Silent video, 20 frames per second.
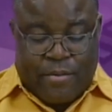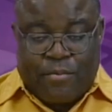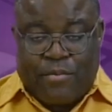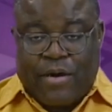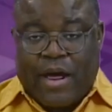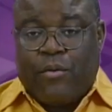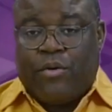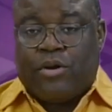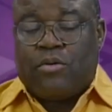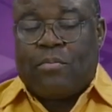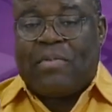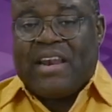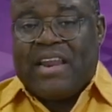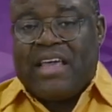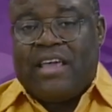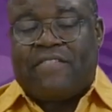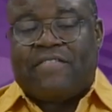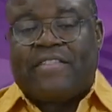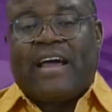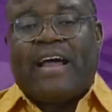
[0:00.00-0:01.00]
But I want to
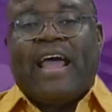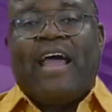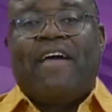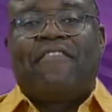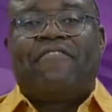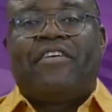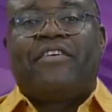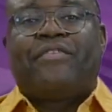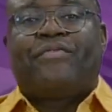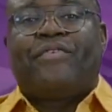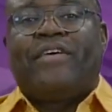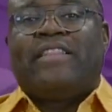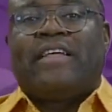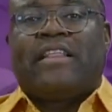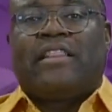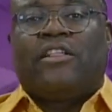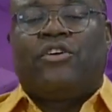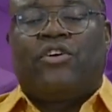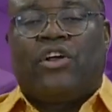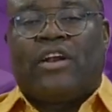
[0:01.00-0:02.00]
believe that everything that
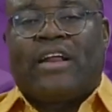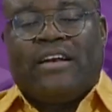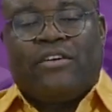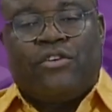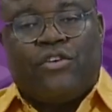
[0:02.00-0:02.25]
the Lord and